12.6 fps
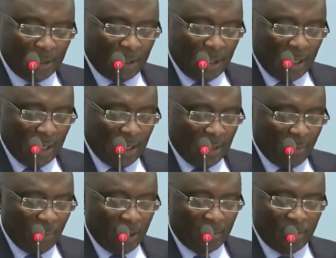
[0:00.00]
And
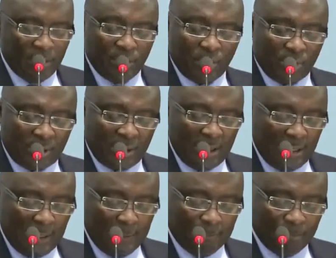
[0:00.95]
we are going to
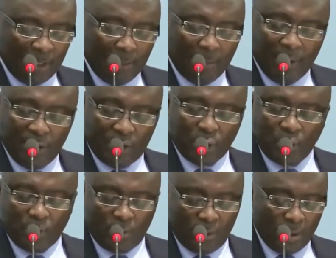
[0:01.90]
see a
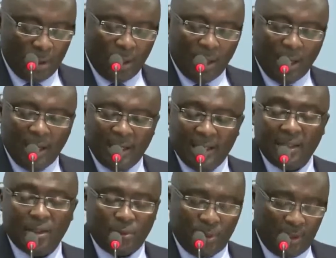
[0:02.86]
major
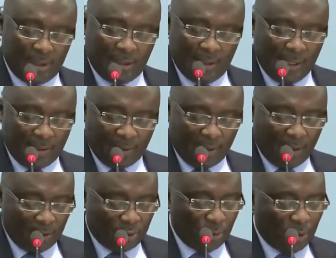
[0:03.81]
increase in
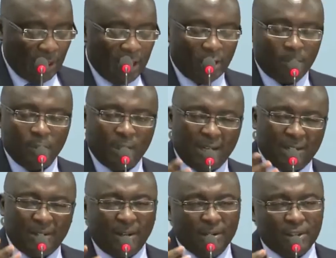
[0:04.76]
agricultural output.
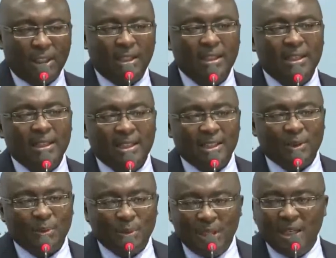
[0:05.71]
Agriculture
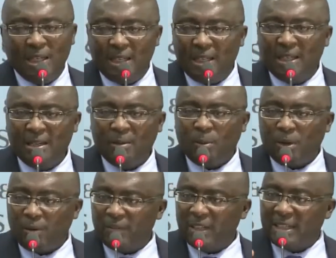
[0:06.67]
is really
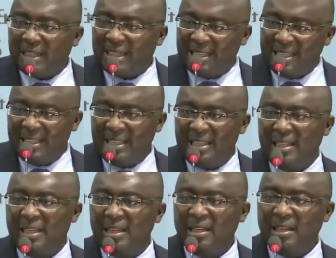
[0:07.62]
one of the
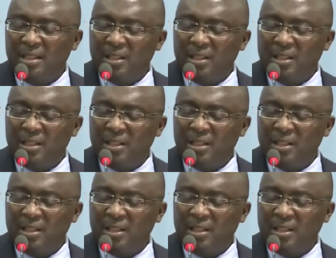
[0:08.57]
key,